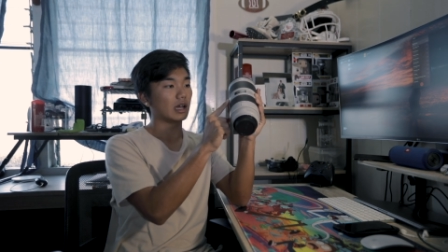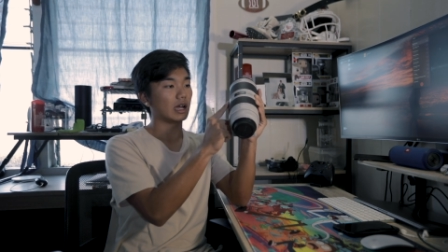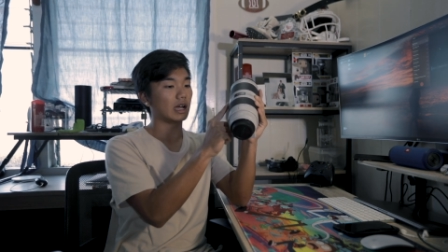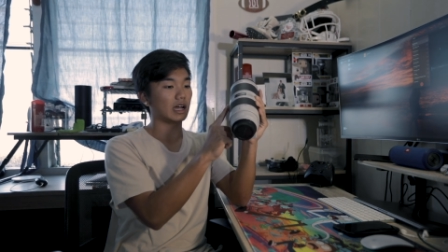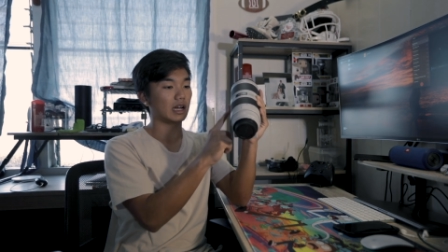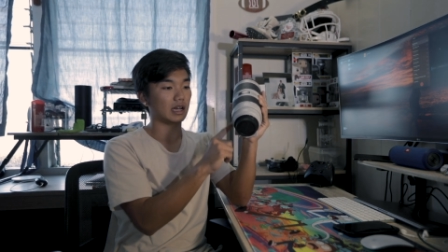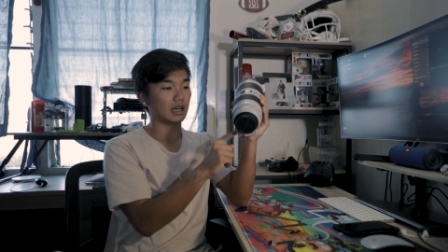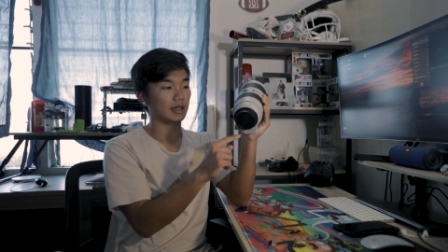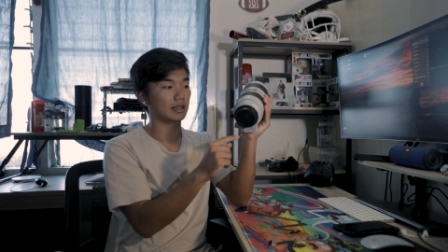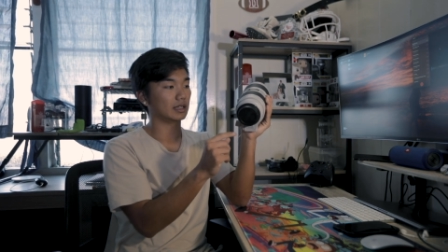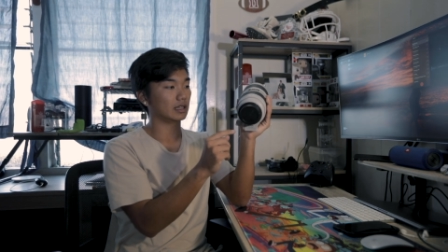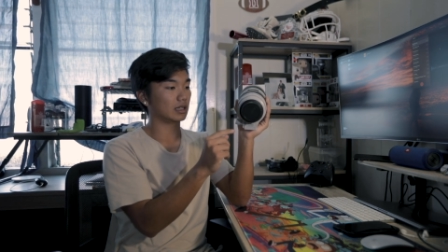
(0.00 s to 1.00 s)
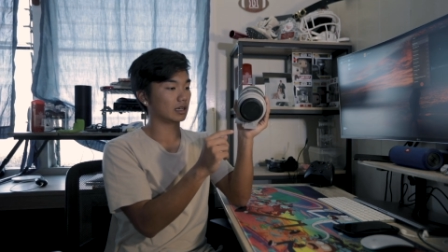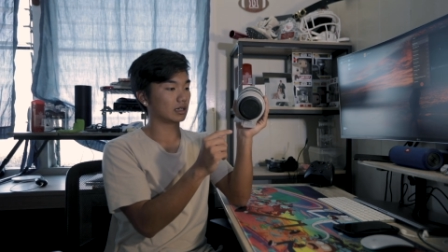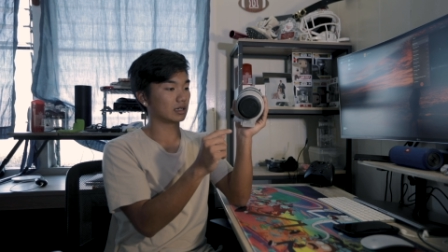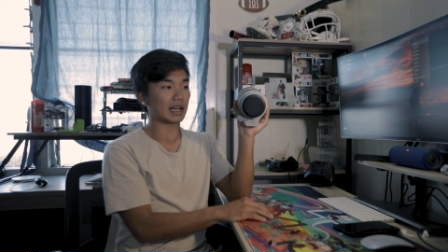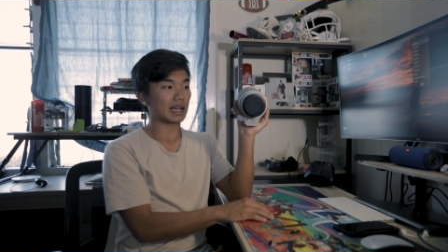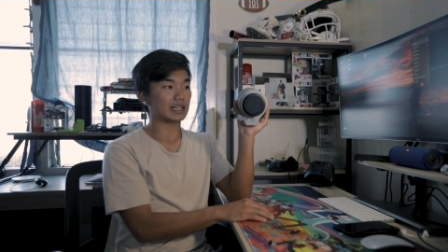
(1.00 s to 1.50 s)
And
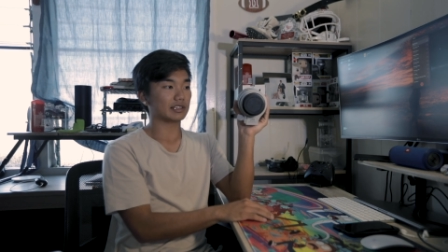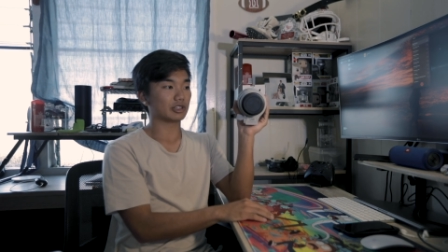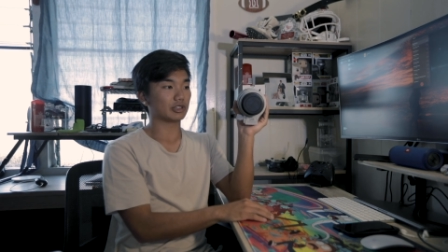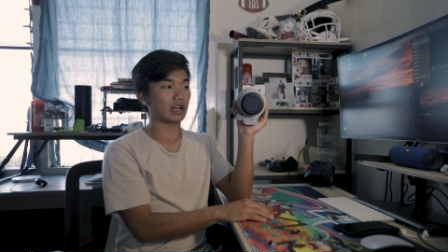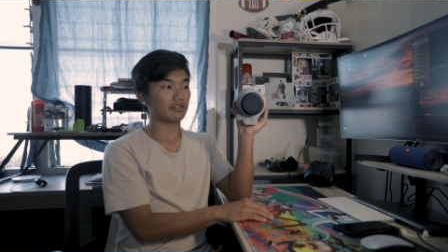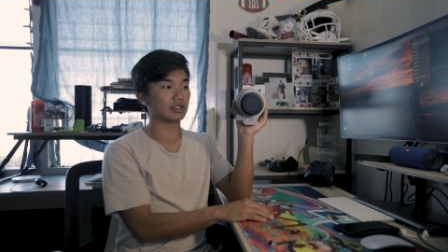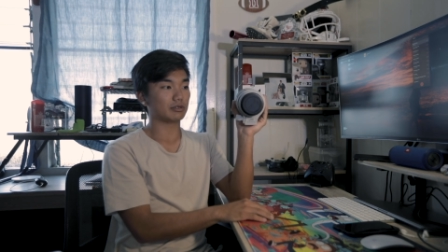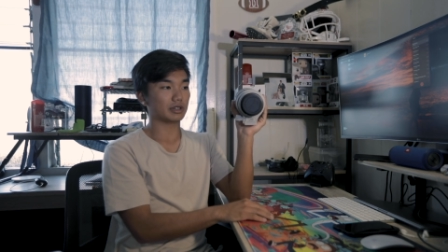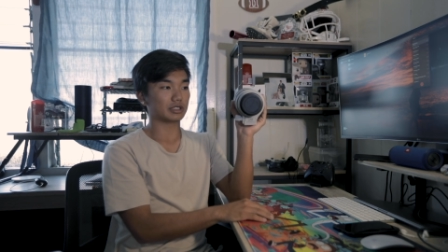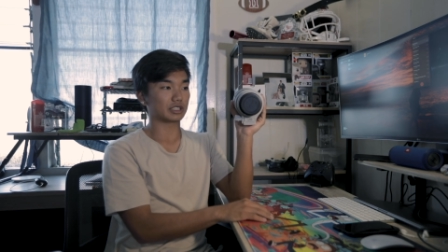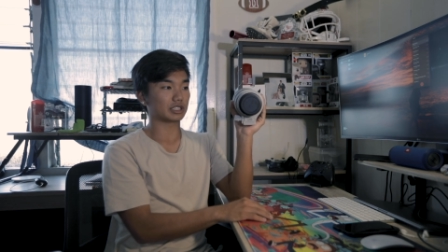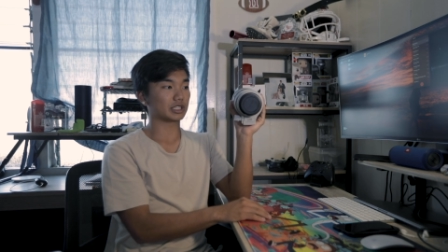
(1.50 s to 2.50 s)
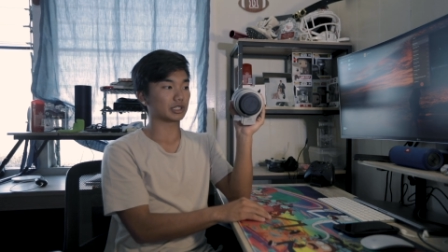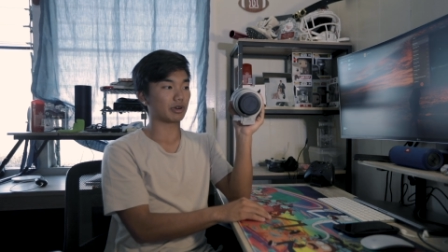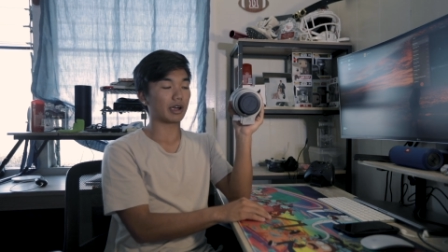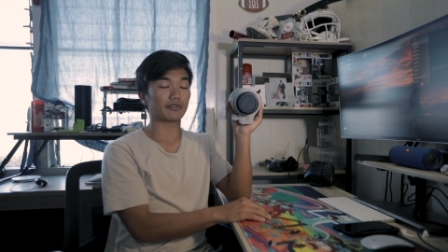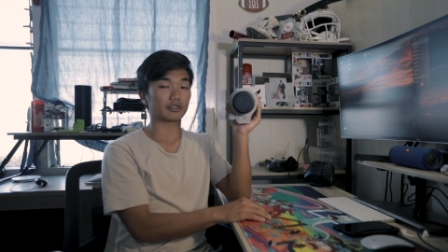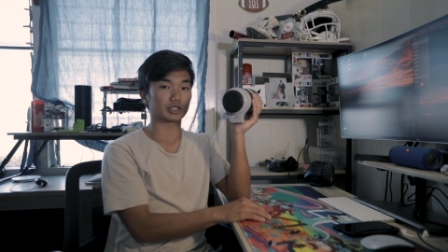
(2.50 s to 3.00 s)
I kind of don't have any words. This is
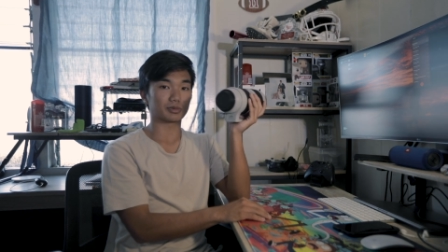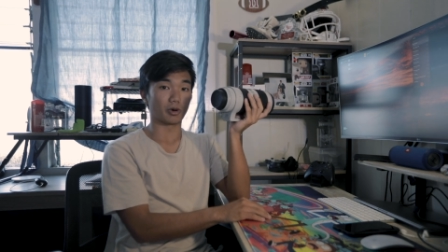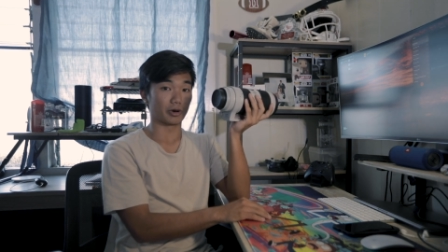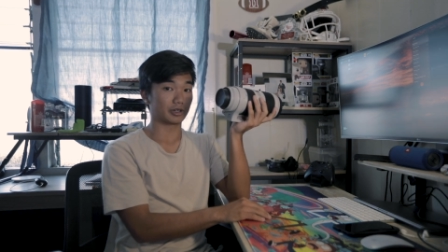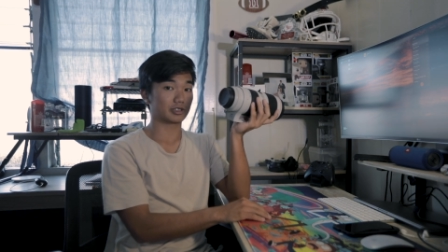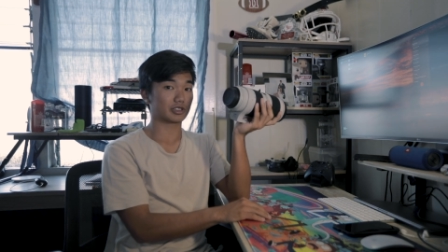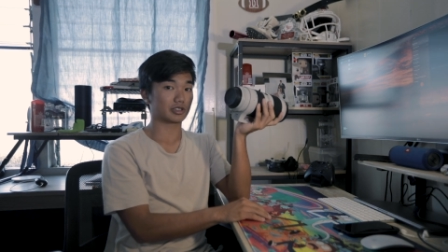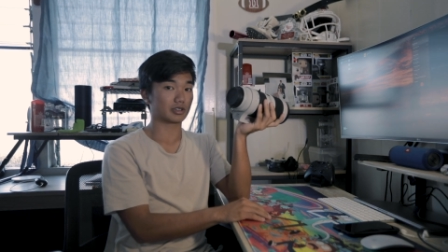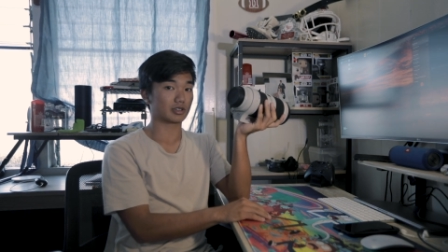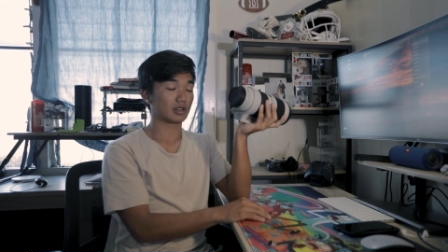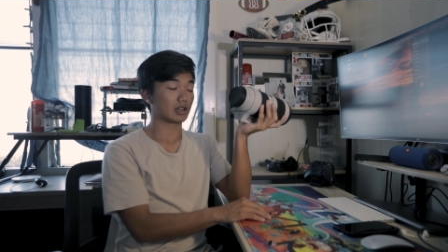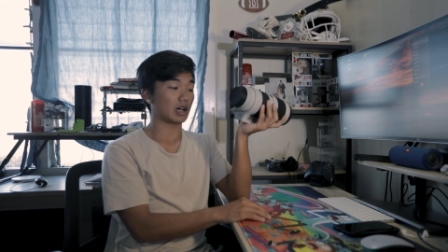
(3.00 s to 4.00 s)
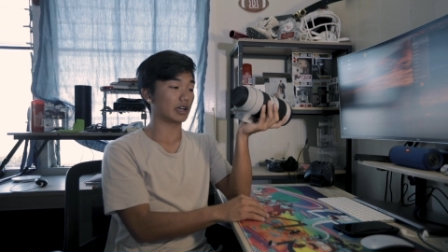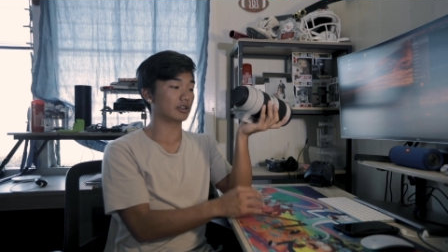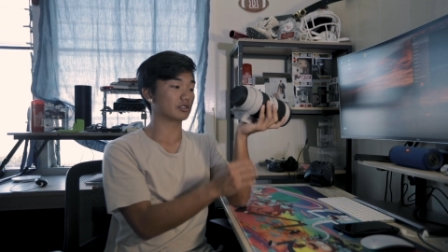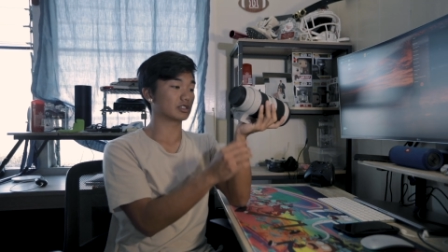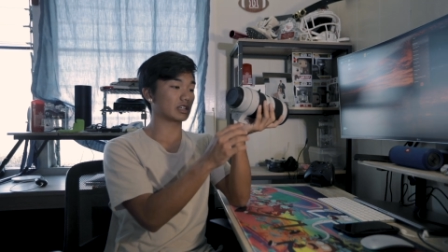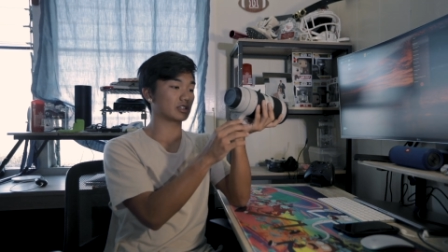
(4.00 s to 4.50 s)
great for sports. I
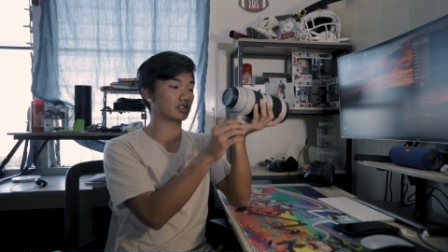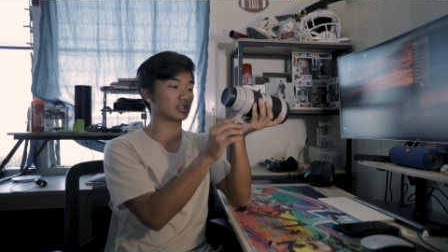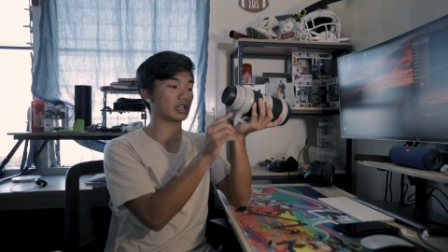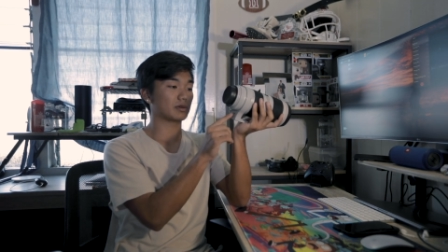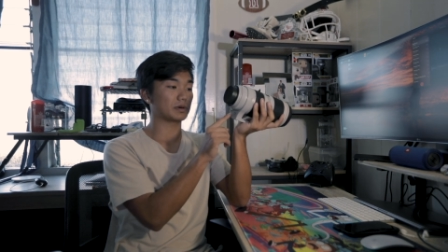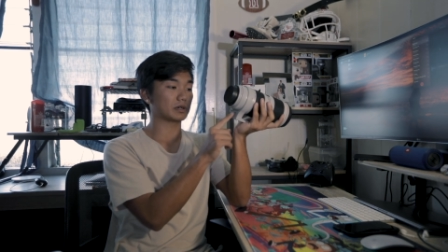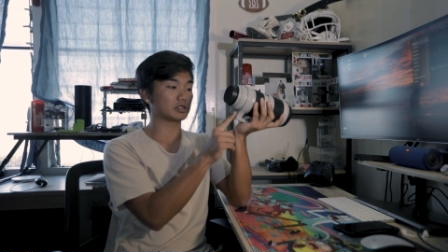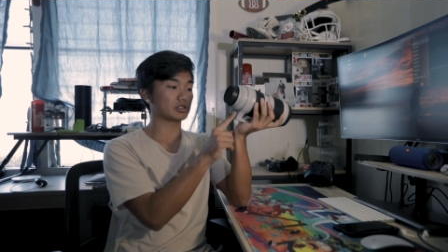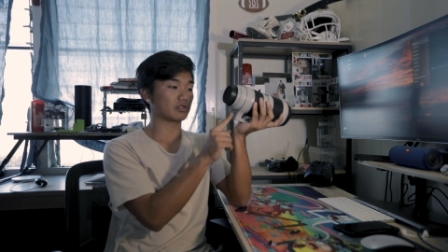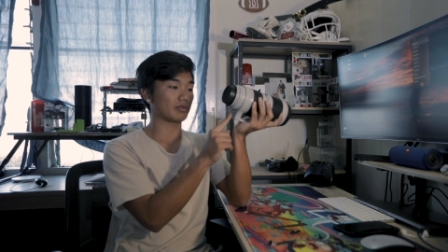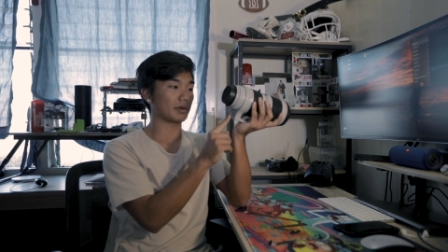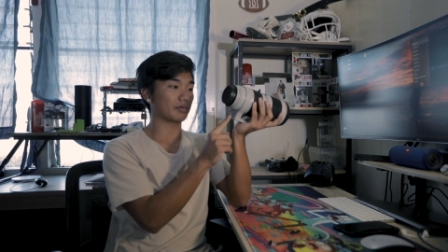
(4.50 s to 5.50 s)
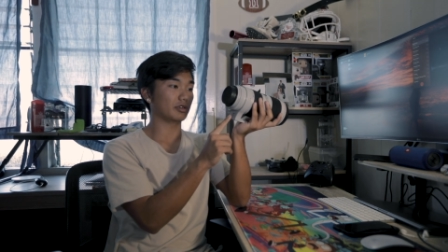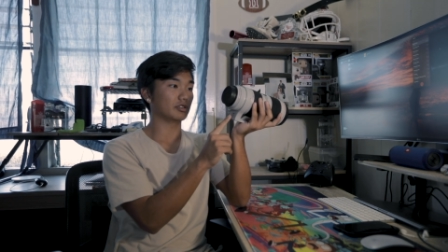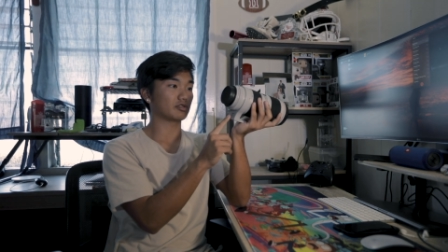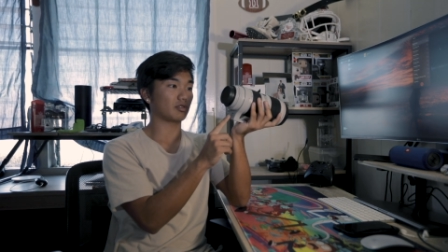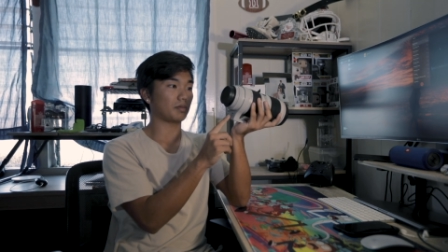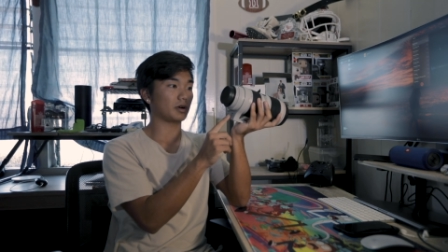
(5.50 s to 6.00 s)
used it to take pictures for my
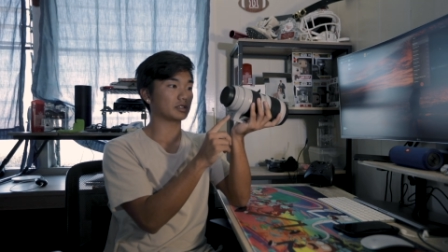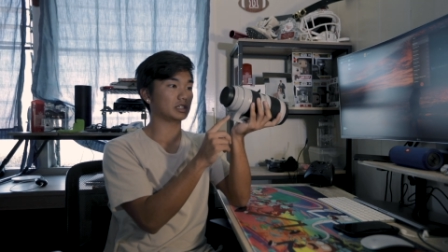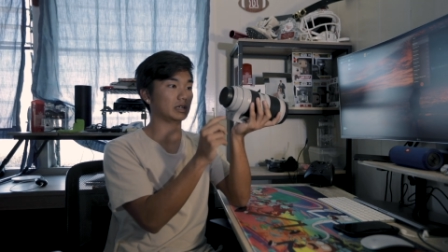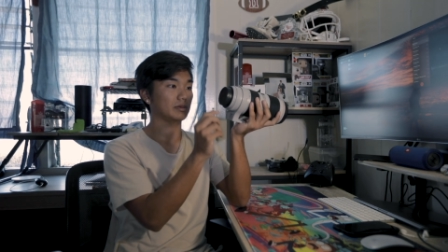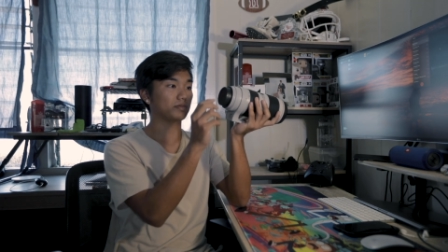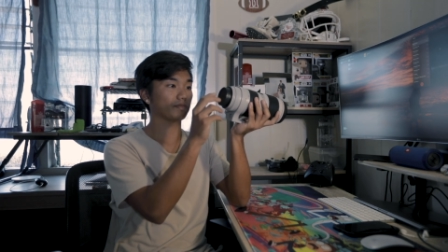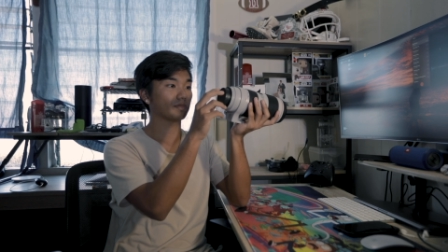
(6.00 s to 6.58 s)
brother's football team.